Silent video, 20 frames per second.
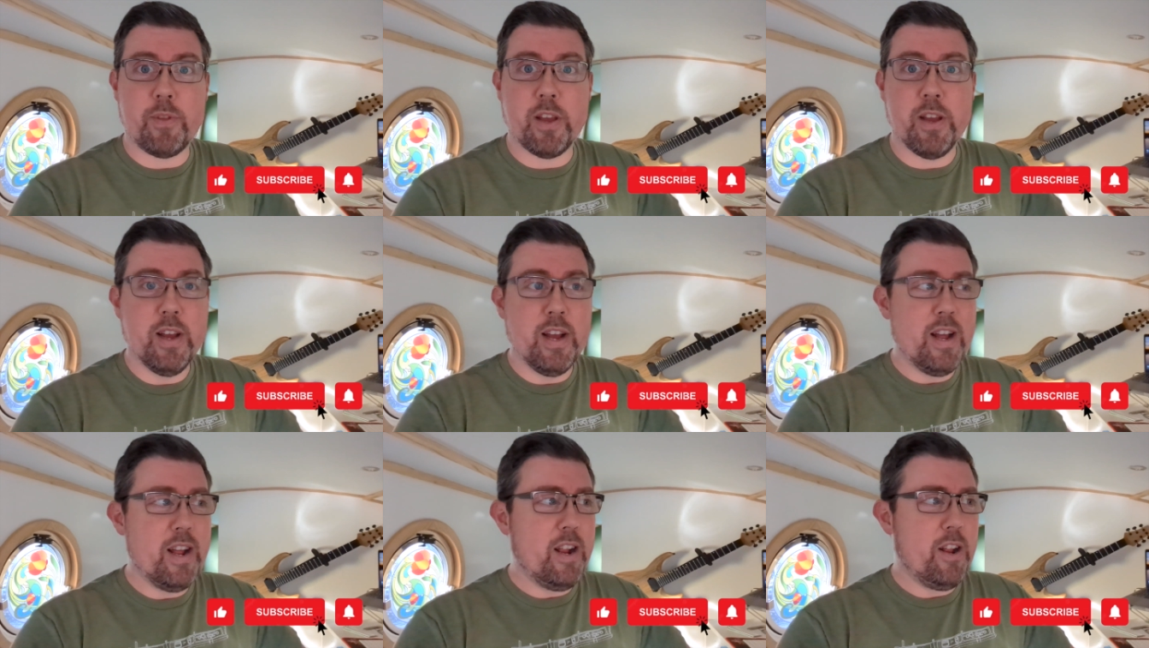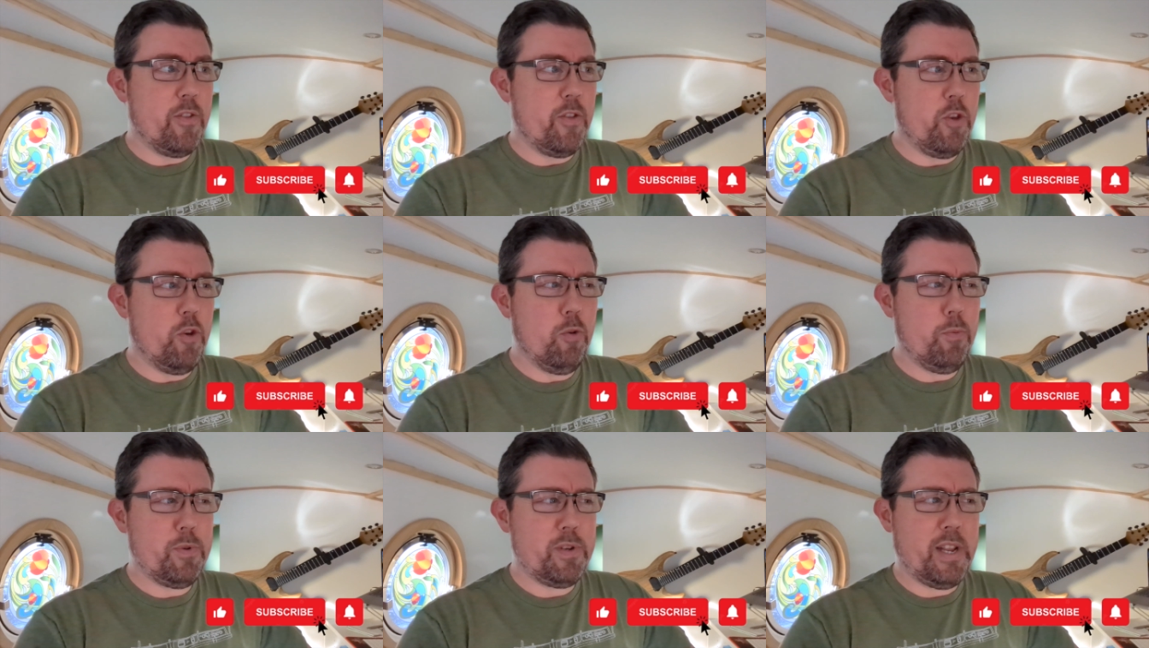The,
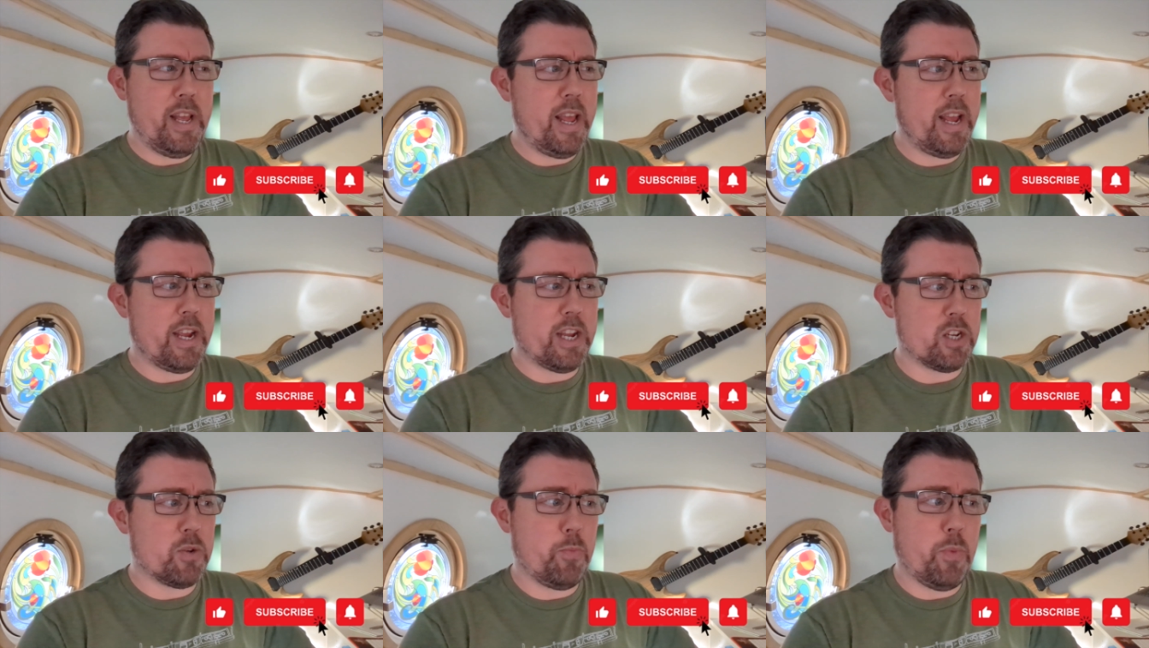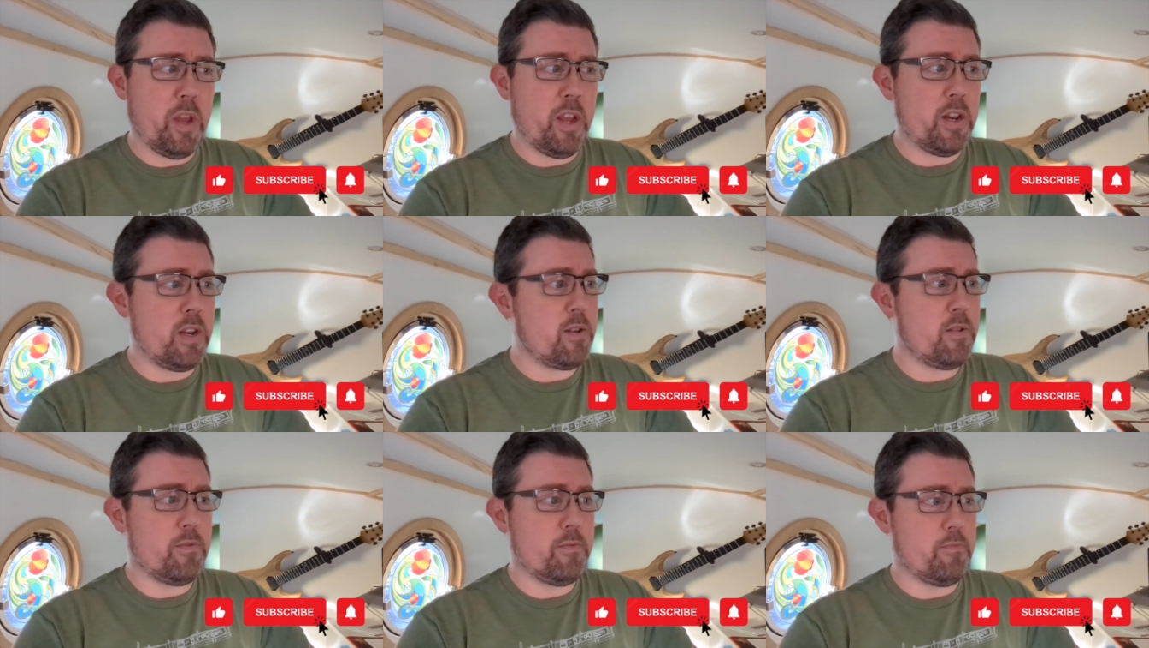the uptake has
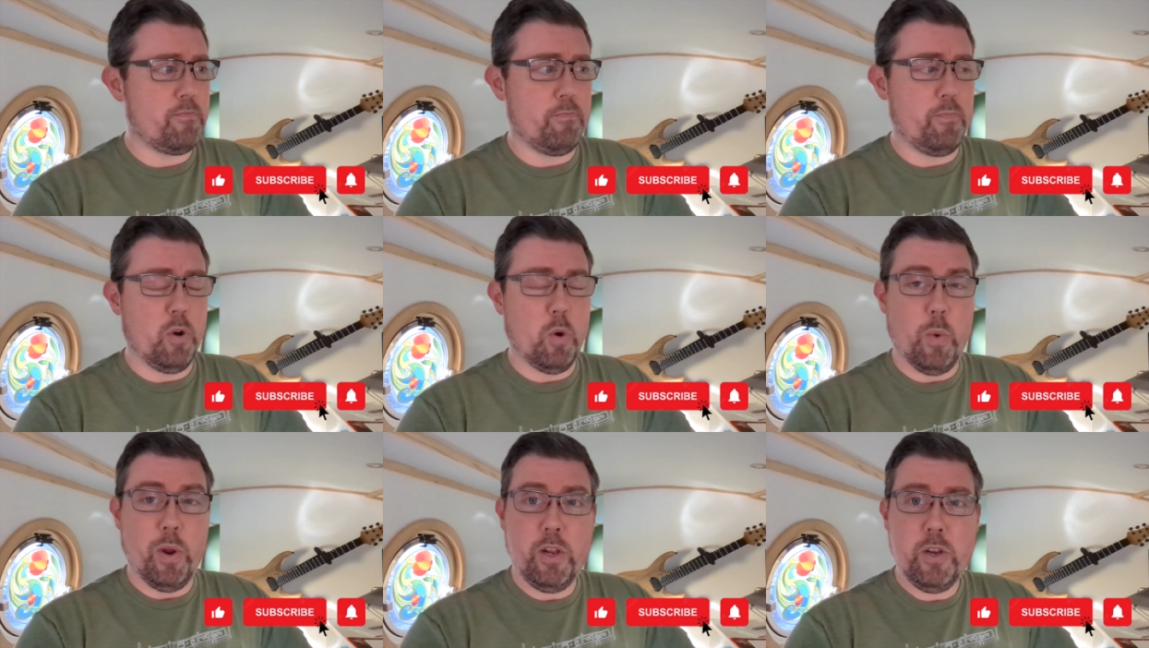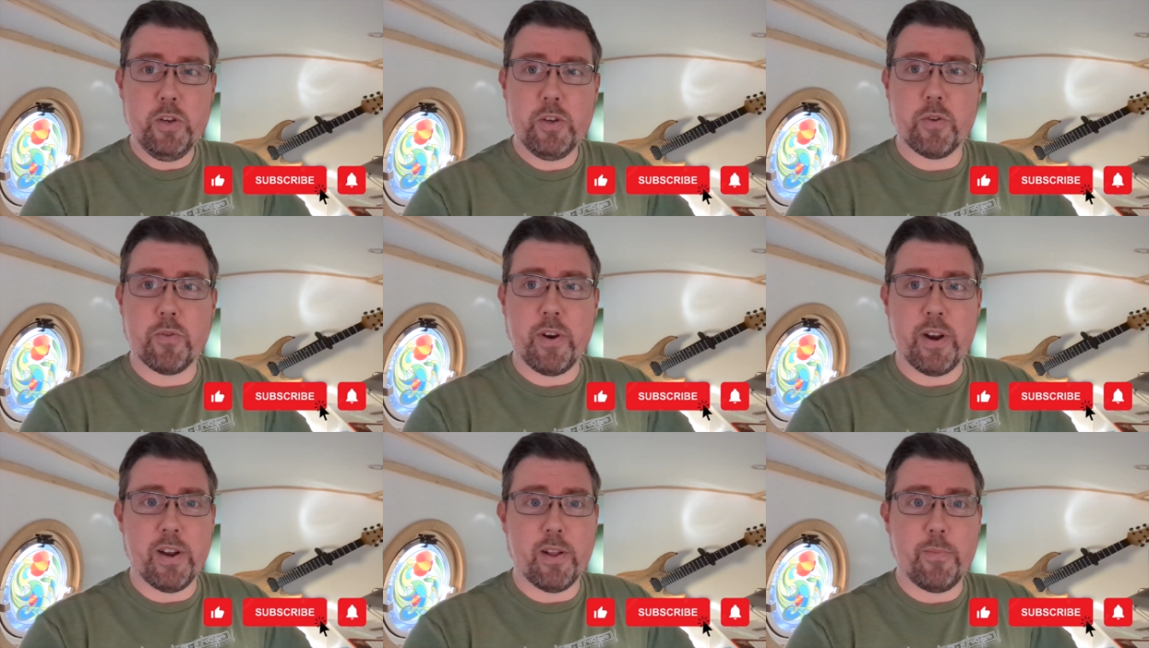been
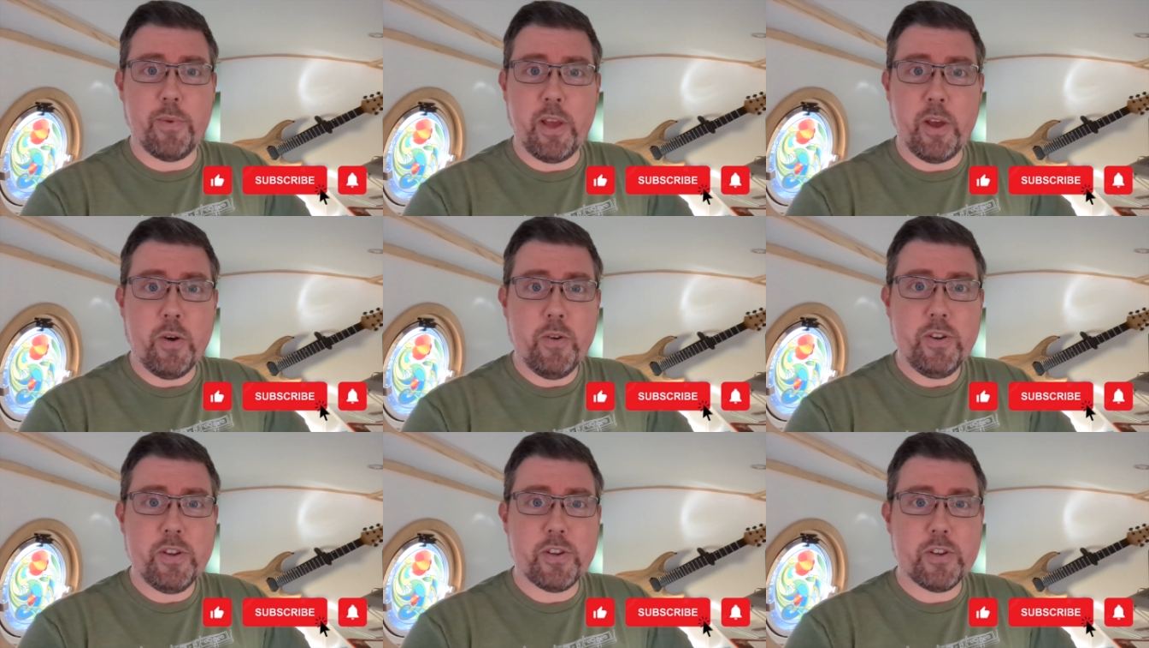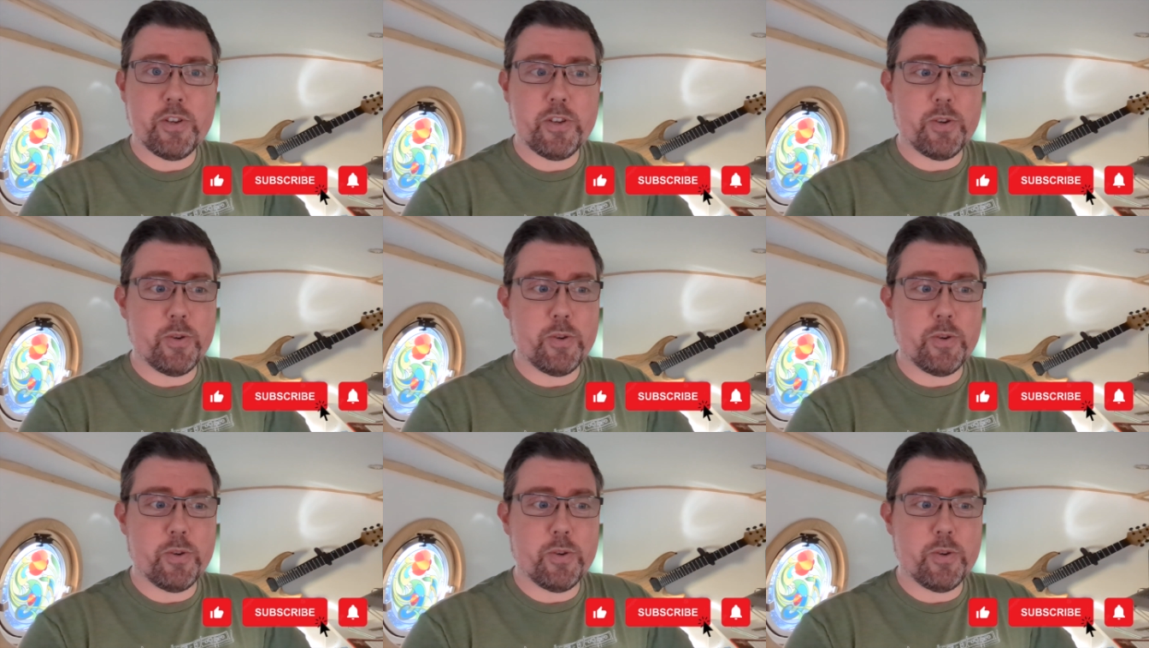bewildering, to be honest.